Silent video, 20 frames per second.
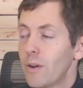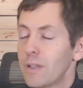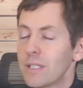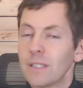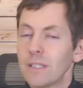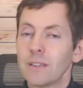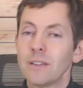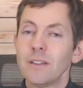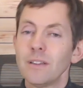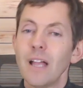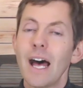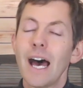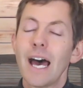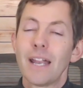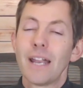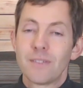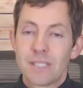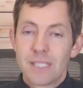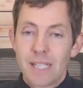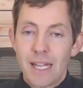is a
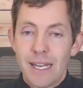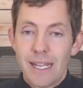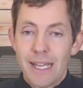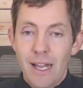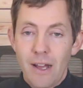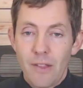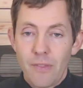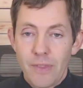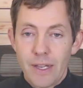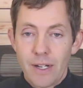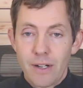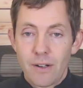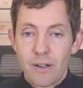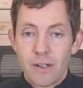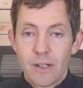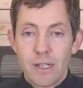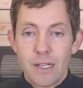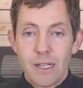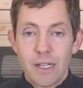lot of study out there